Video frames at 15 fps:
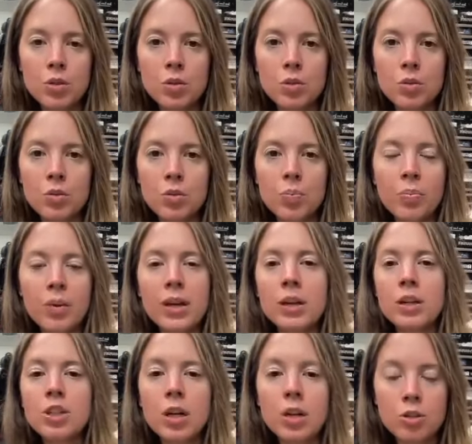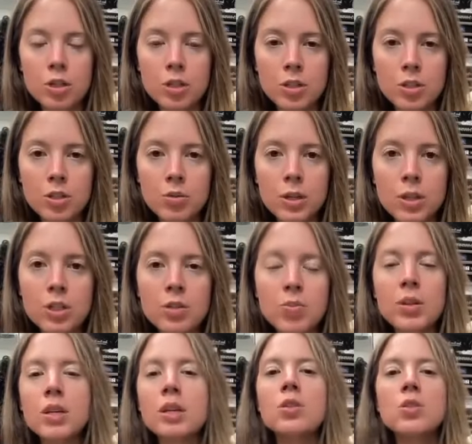to being in a challenging situation
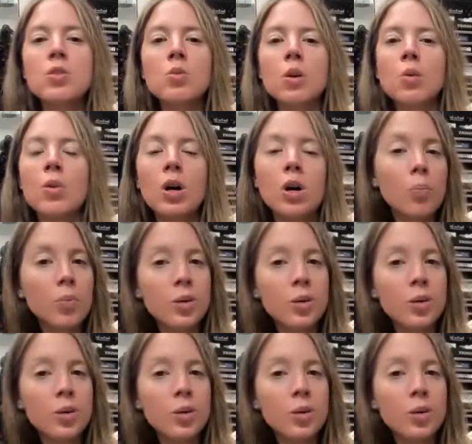because you are well